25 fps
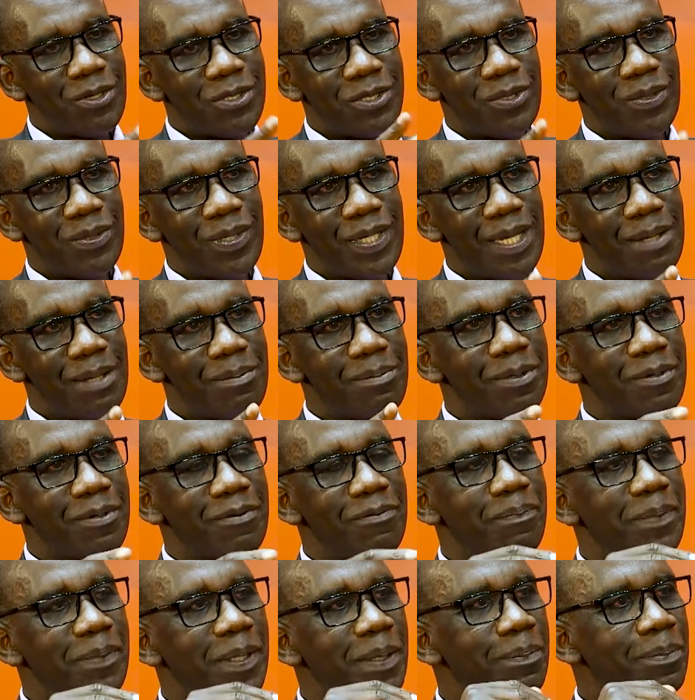to a number
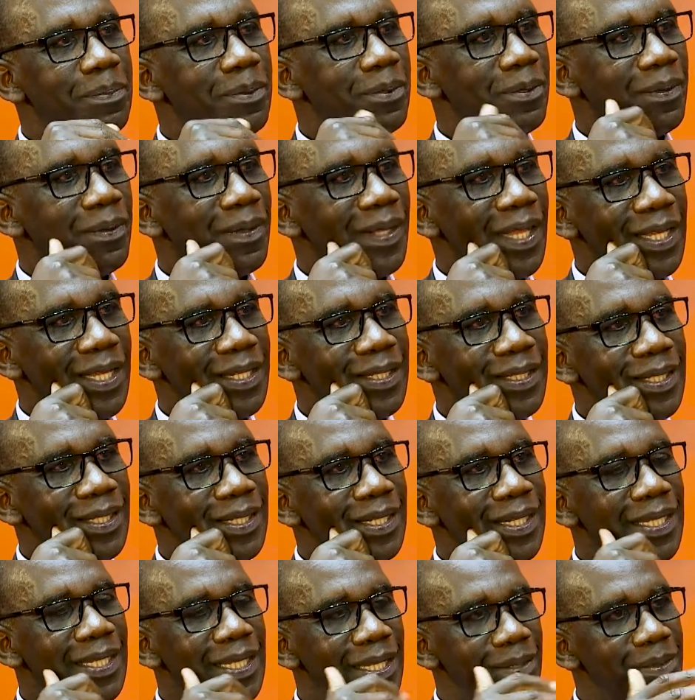of people,
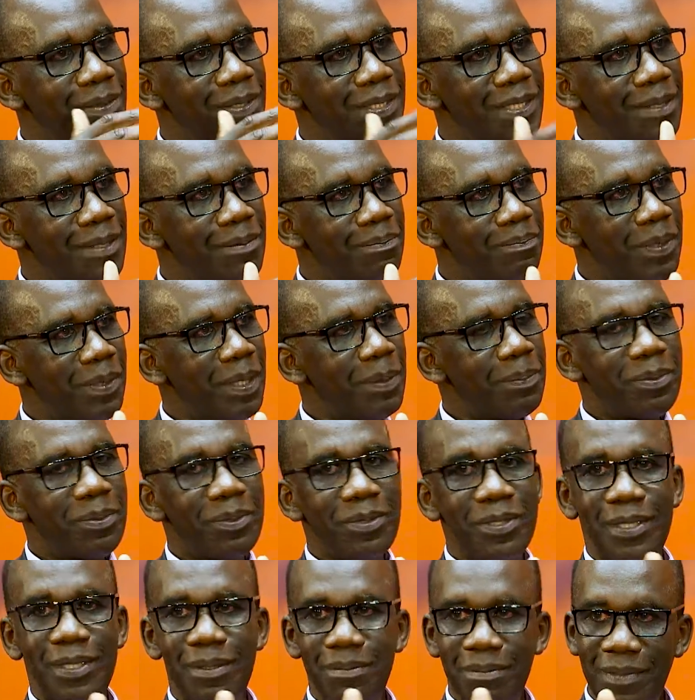and there were some
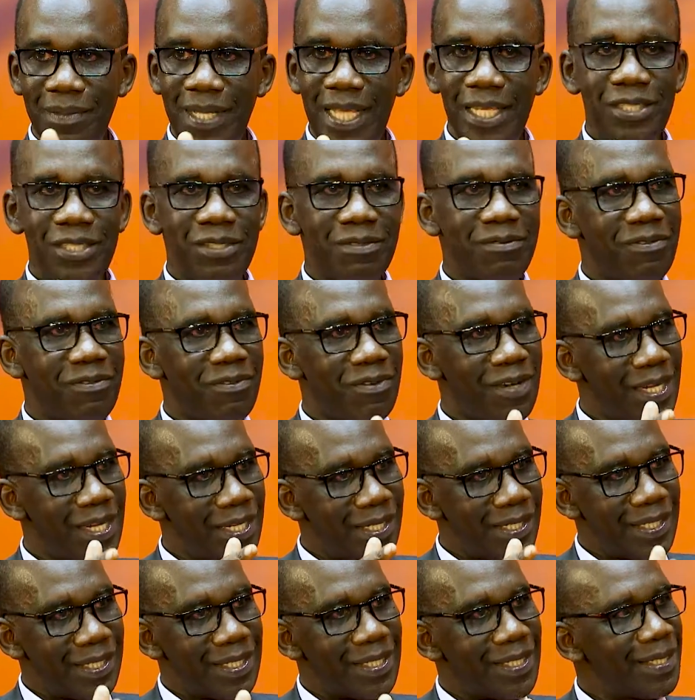people, some Asian
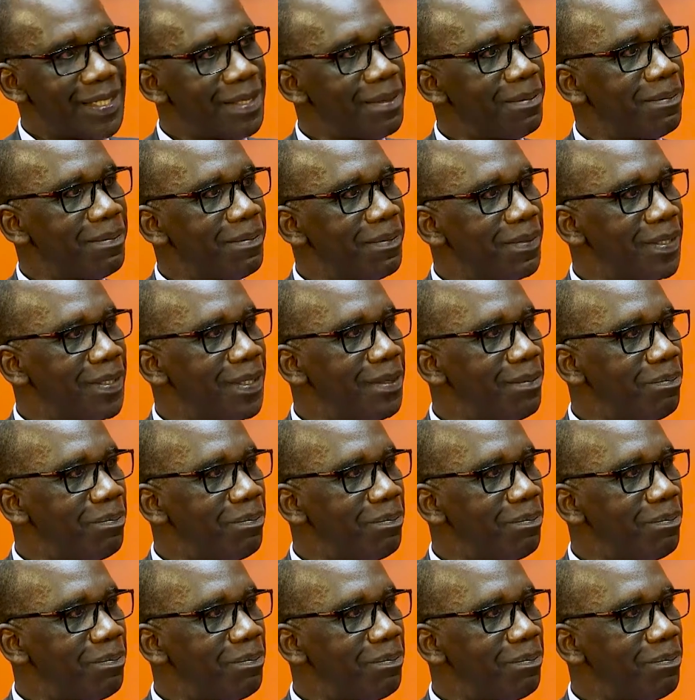friends, and some